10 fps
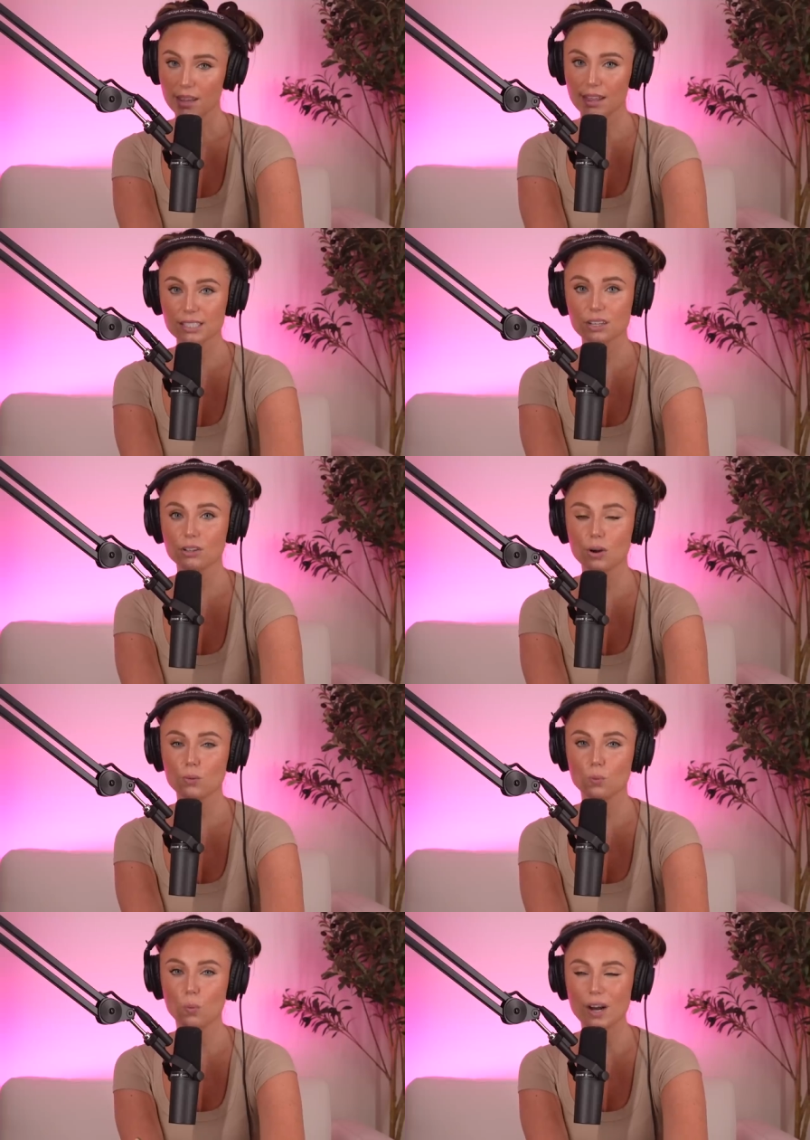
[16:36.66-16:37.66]
this
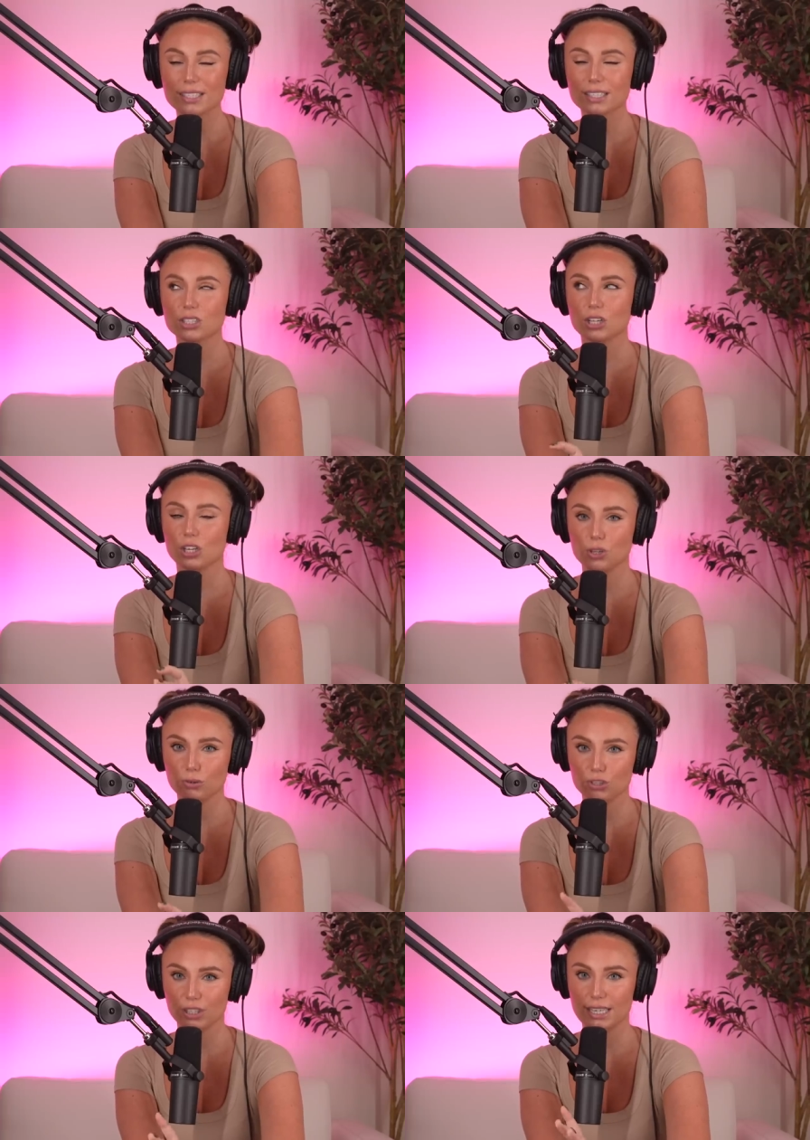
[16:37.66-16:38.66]
alone wasn't
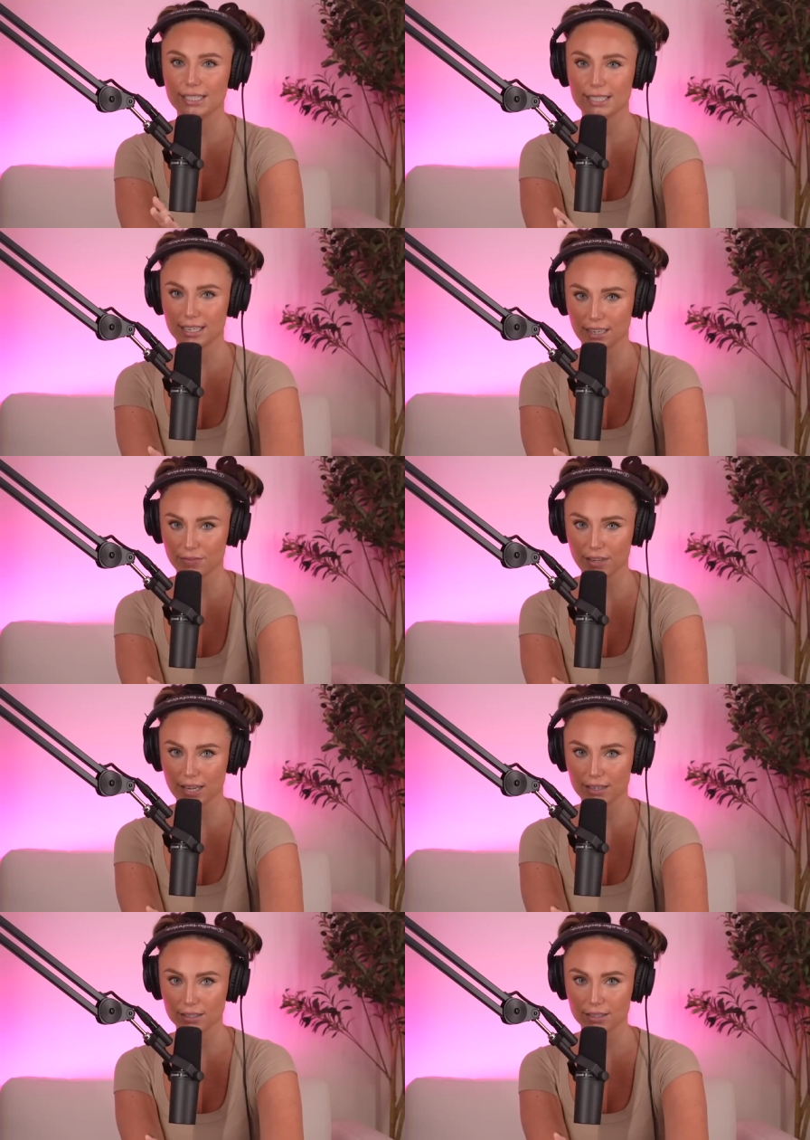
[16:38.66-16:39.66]
hugely
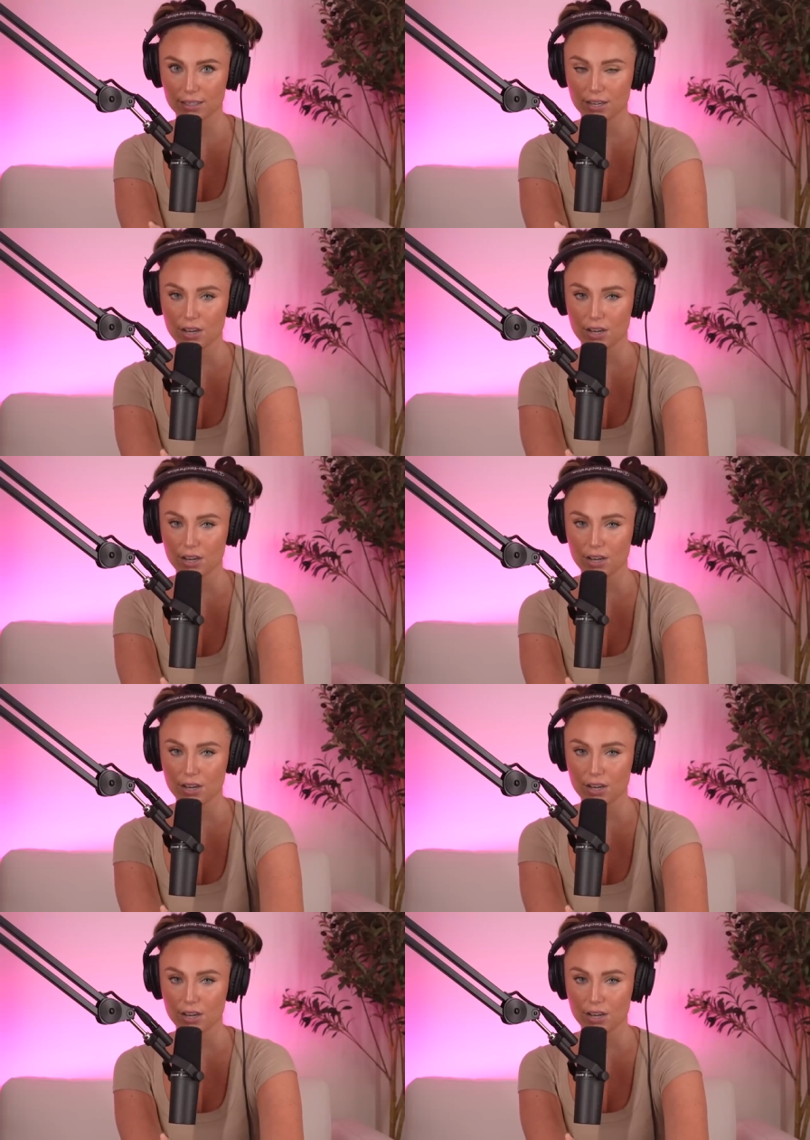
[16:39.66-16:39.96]
significant.